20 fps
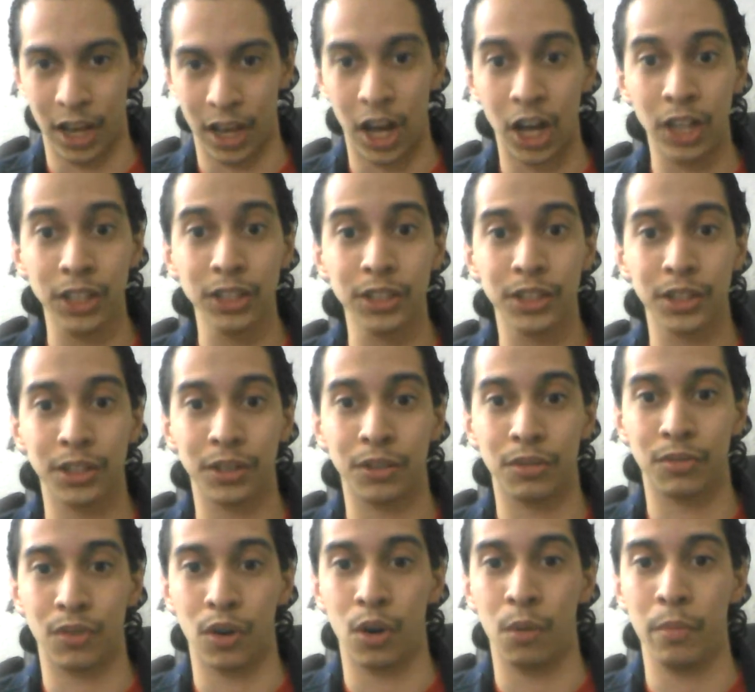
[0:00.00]
under
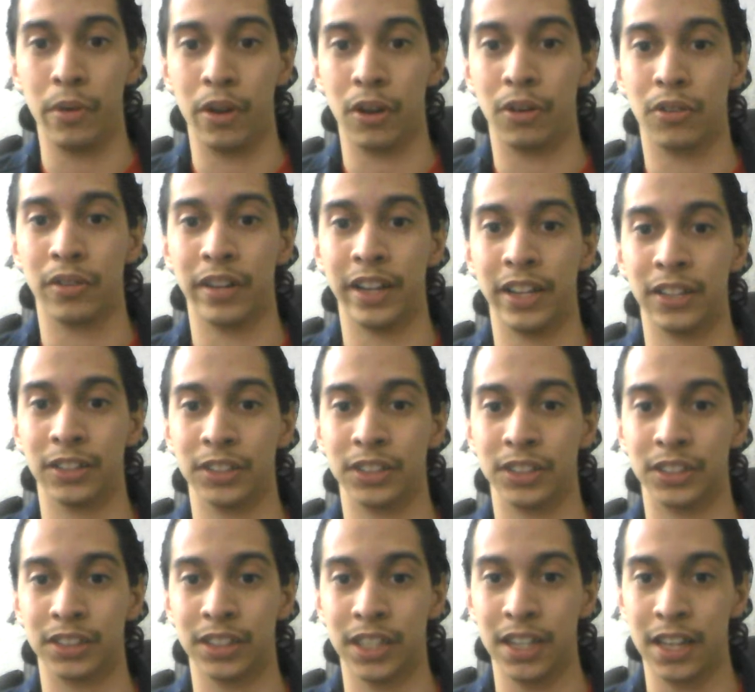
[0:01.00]
Romeo
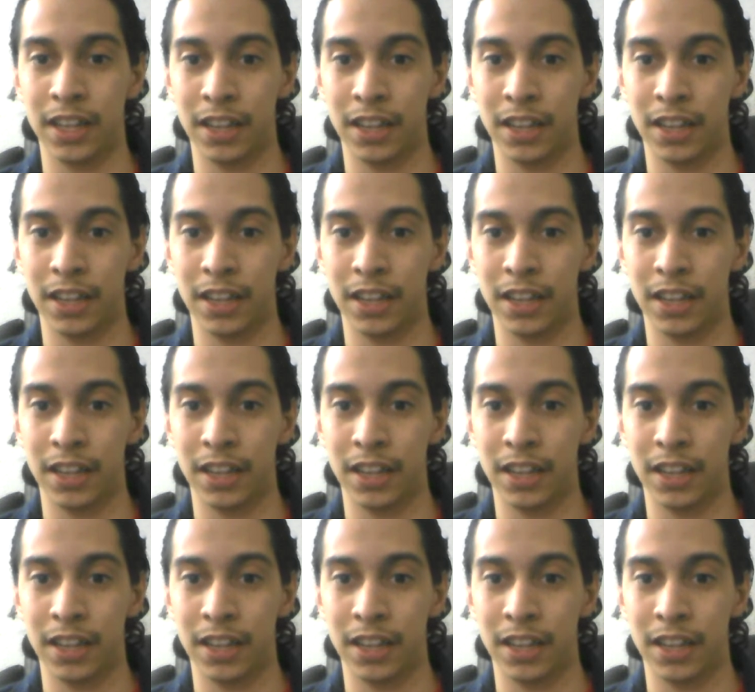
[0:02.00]
Crennel's